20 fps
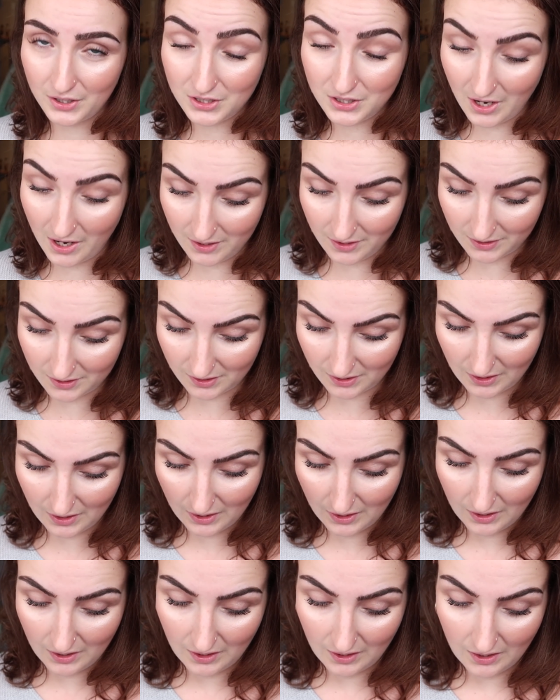it yet.
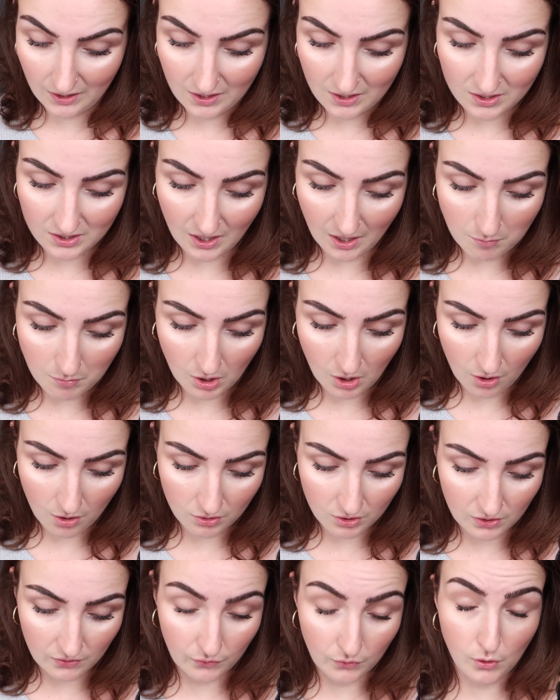Same
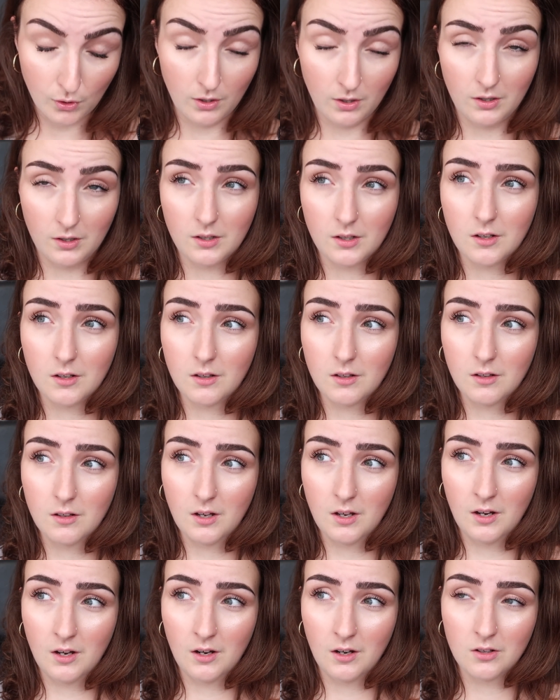goes for
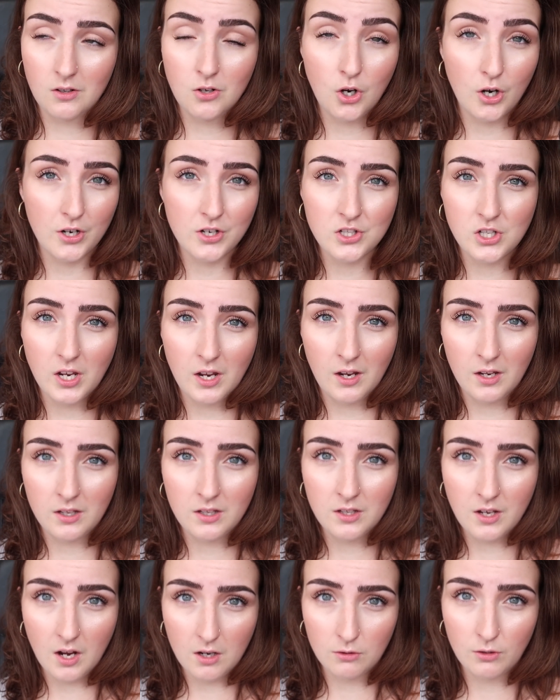Cartier
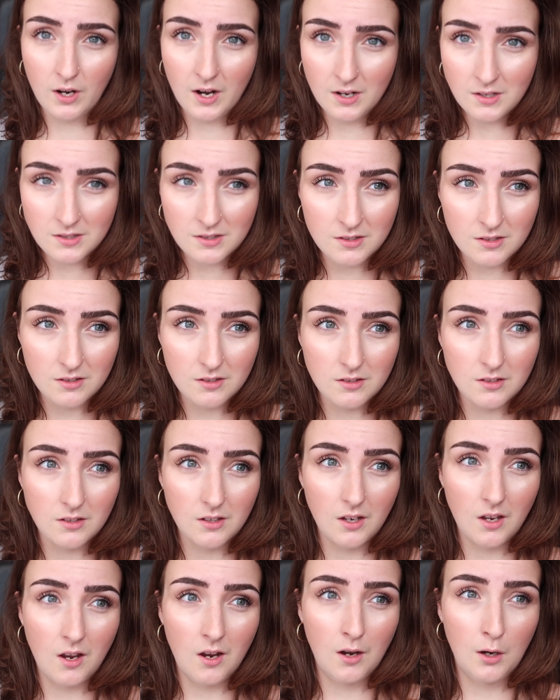Carrot.
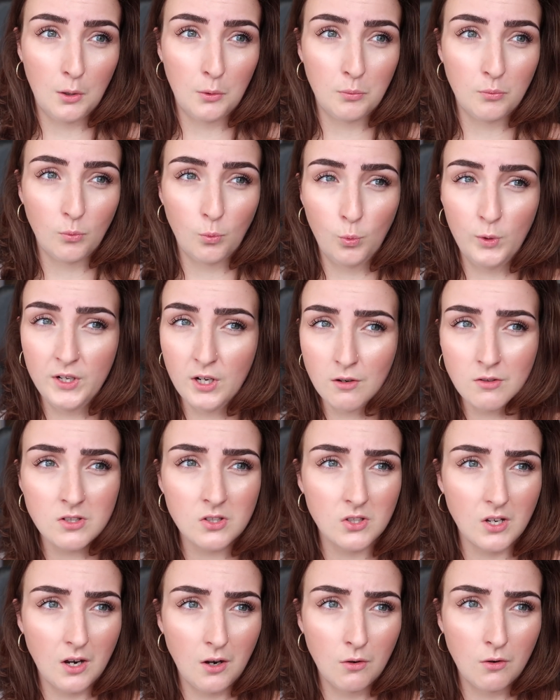We don't
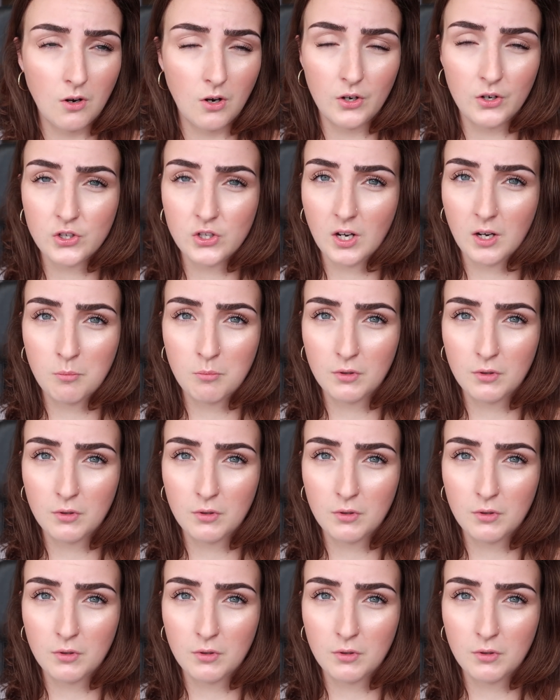sell Cartier